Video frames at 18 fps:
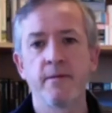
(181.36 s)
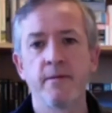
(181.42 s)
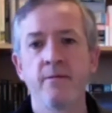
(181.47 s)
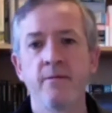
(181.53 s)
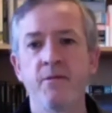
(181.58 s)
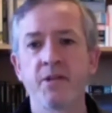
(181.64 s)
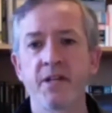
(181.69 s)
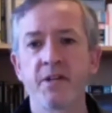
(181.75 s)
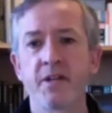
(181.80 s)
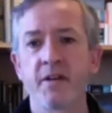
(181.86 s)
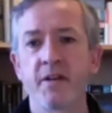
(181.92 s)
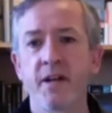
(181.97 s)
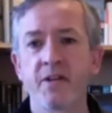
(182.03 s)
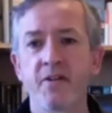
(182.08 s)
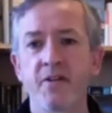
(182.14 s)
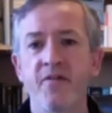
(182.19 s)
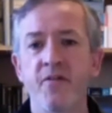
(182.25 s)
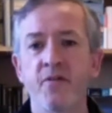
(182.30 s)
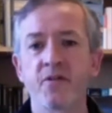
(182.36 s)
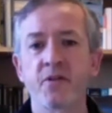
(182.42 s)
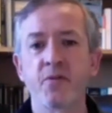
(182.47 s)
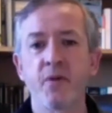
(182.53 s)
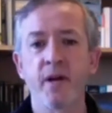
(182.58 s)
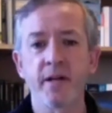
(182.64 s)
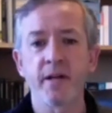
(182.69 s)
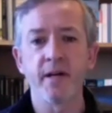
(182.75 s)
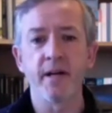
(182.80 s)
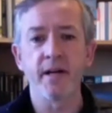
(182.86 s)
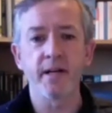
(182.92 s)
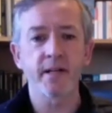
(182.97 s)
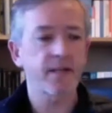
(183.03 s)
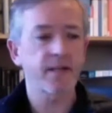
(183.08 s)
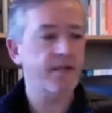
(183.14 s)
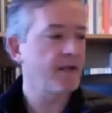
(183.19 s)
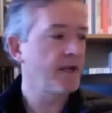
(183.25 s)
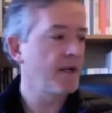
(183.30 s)
Which I think actually feels quite
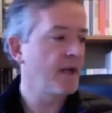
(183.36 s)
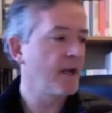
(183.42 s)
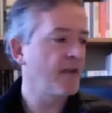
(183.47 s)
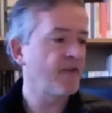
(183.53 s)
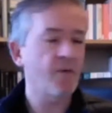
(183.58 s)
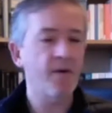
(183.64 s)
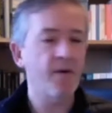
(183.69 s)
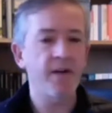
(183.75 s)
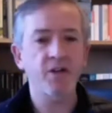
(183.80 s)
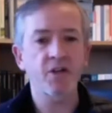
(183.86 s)
nice. If I went